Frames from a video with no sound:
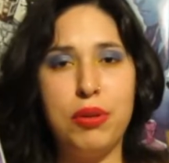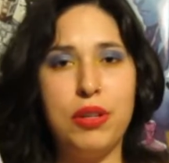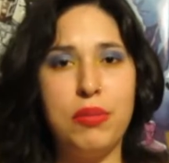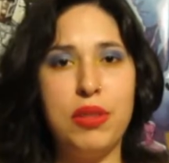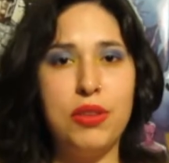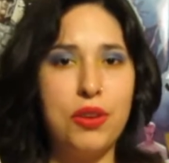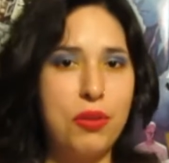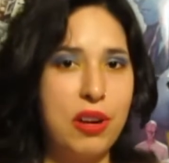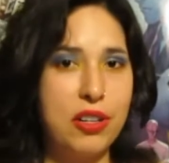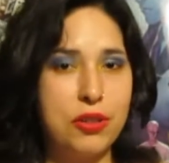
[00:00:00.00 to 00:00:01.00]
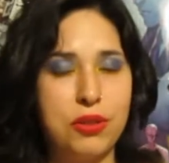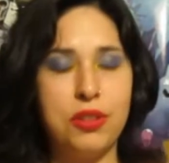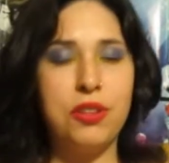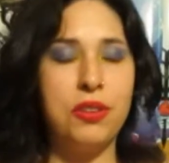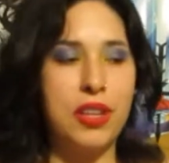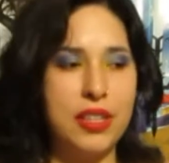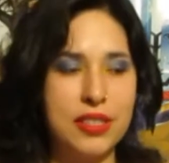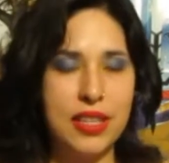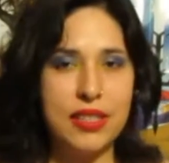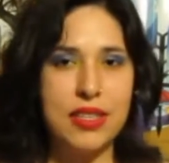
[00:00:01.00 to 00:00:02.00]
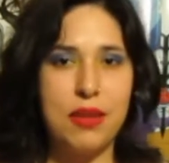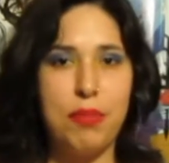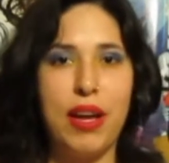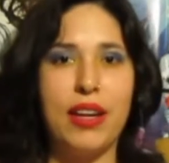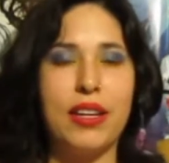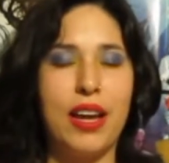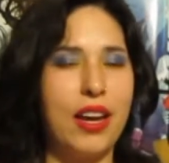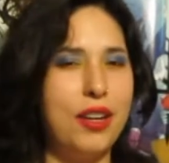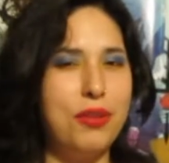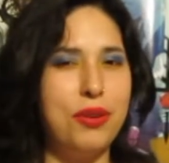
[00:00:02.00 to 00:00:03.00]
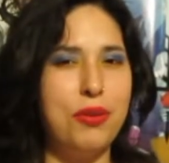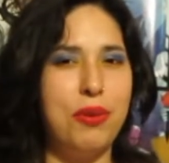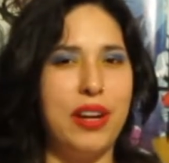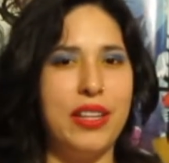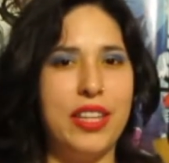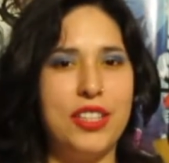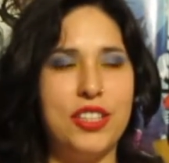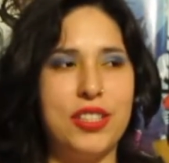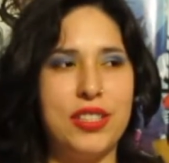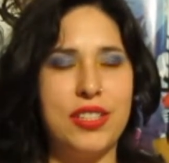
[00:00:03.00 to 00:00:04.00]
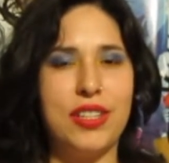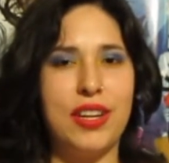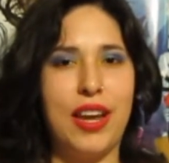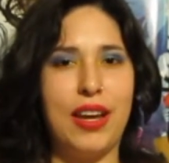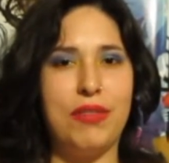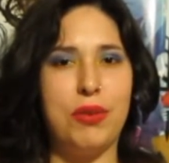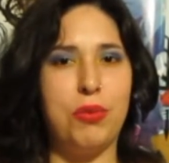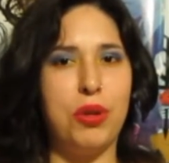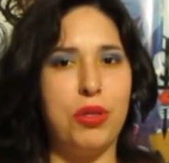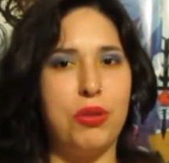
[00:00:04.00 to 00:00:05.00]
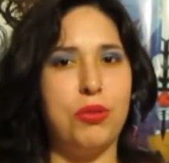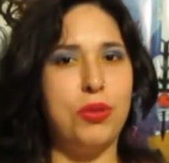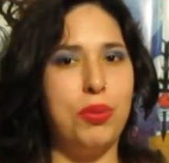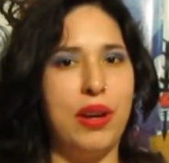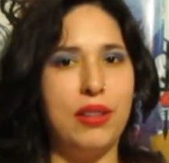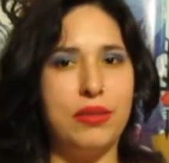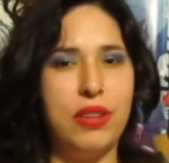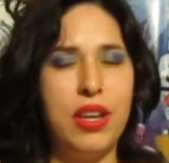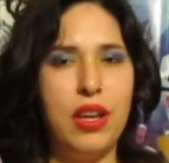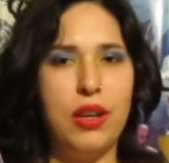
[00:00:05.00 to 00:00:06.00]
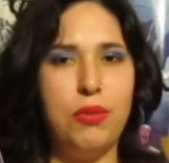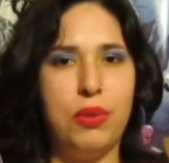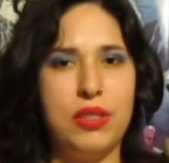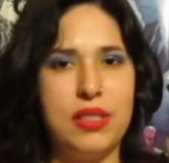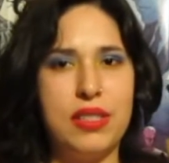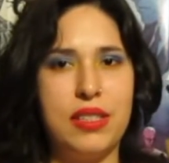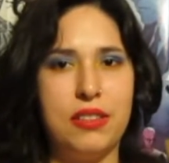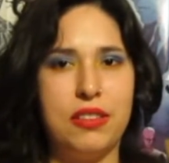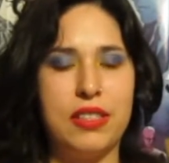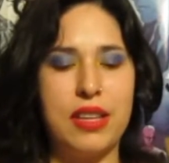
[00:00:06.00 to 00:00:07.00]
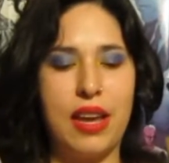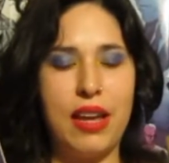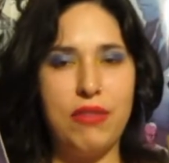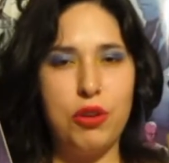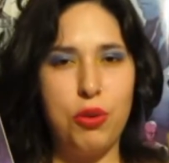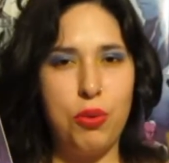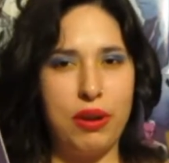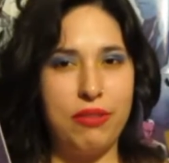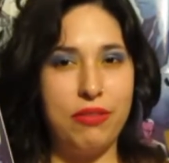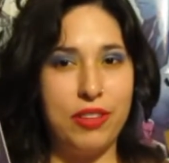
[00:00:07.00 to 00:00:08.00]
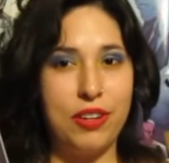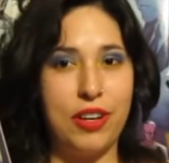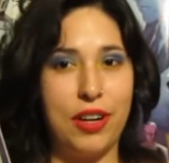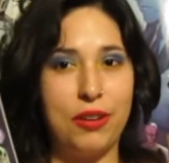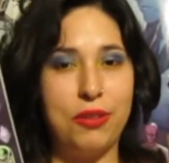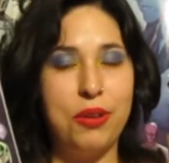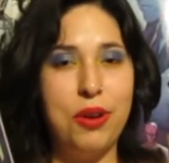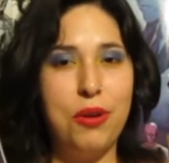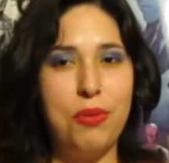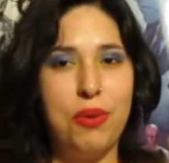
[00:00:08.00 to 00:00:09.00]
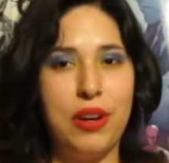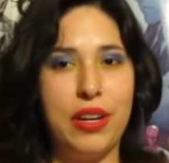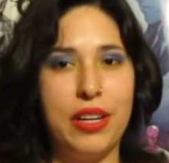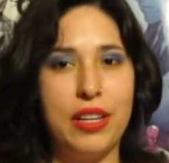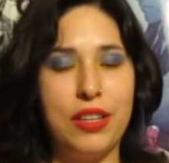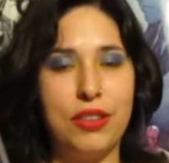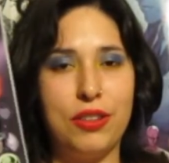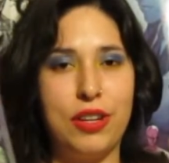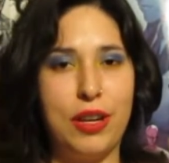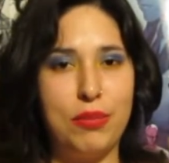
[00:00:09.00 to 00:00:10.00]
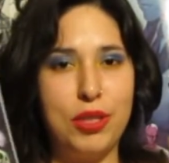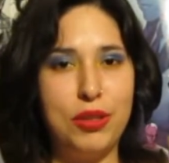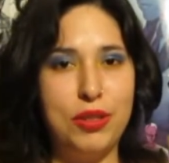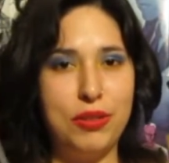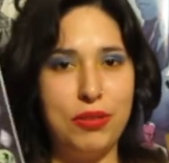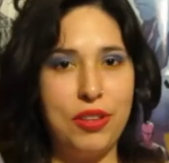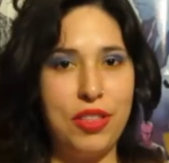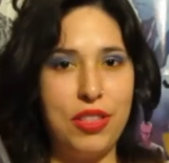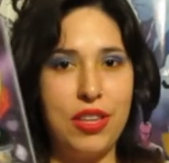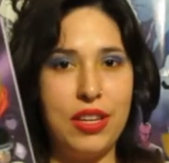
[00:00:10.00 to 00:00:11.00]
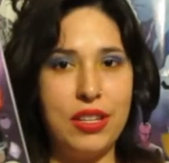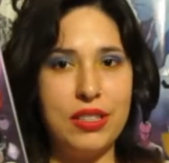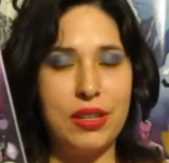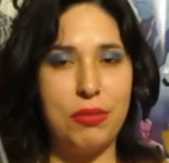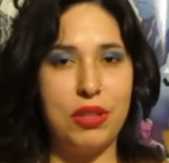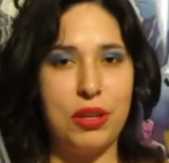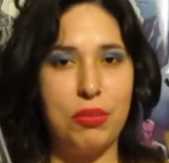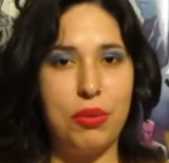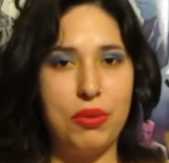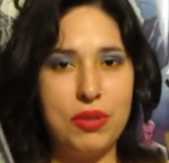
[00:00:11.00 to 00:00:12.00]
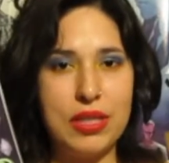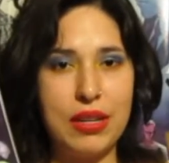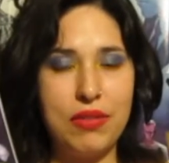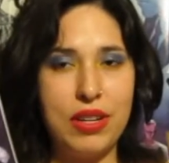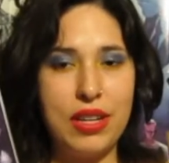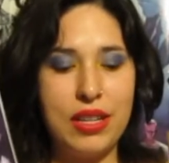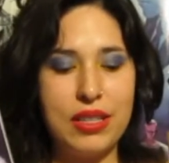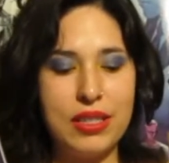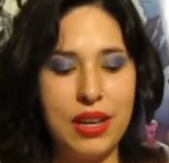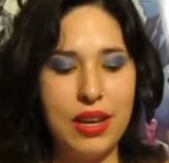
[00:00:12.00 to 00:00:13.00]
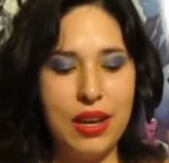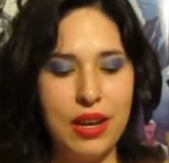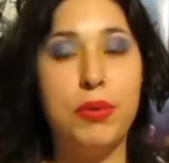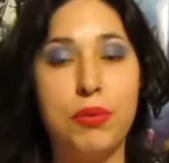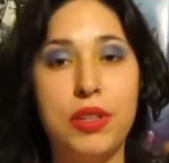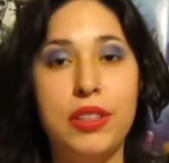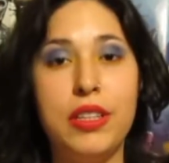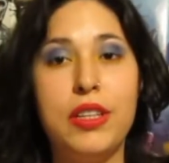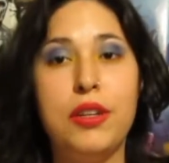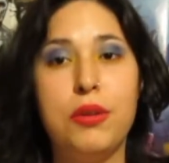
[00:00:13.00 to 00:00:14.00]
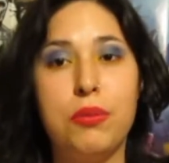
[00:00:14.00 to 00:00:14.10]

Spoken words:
put them in the correct order that it says in the back, I don't know why they just didn't have it 1 through 12 in one series. I haven't quite figured out why they're named 2 different things and what the importance of it is, but really,